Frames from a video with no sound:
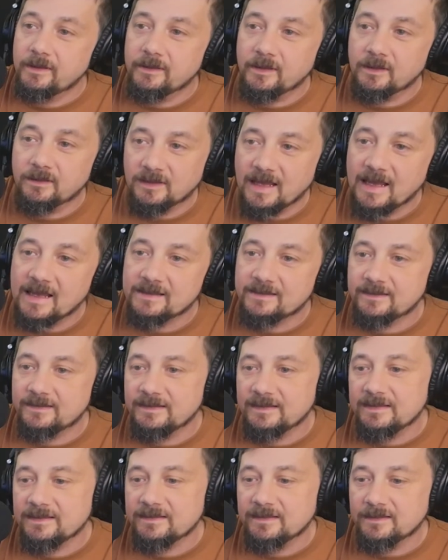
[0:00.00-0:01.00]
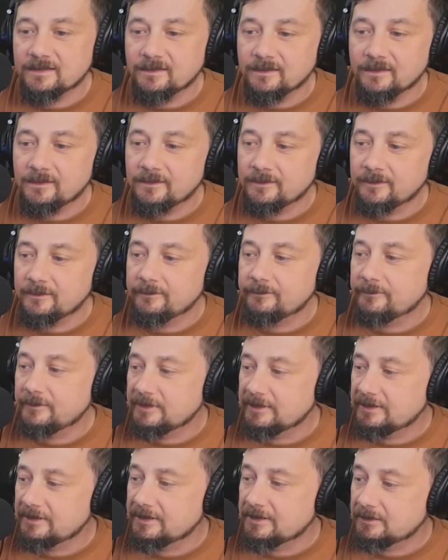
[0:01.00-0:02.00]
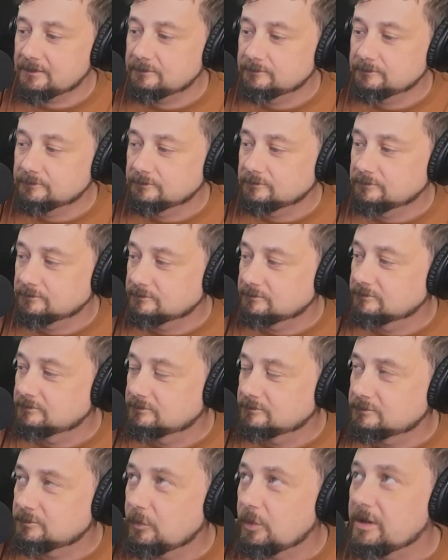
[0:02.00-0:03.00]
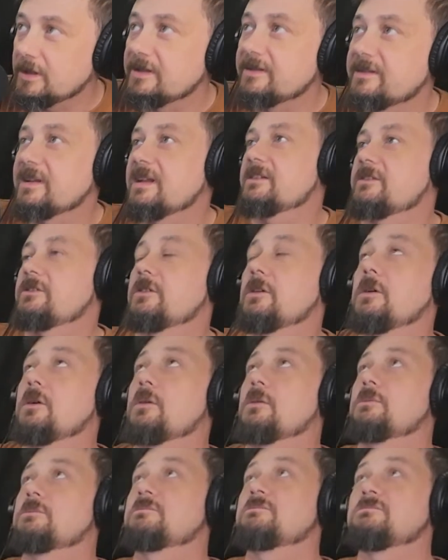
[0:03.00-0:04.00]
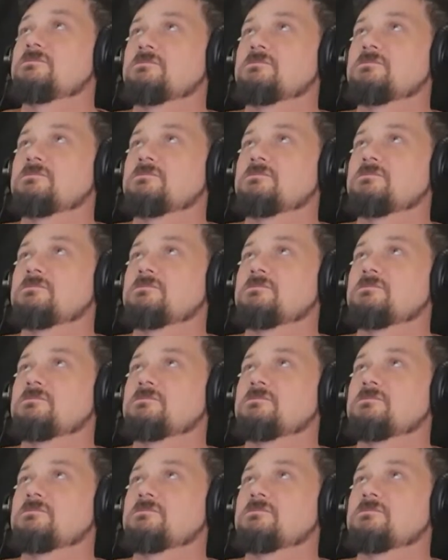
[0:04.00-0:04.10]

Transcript: the last season of what is that show?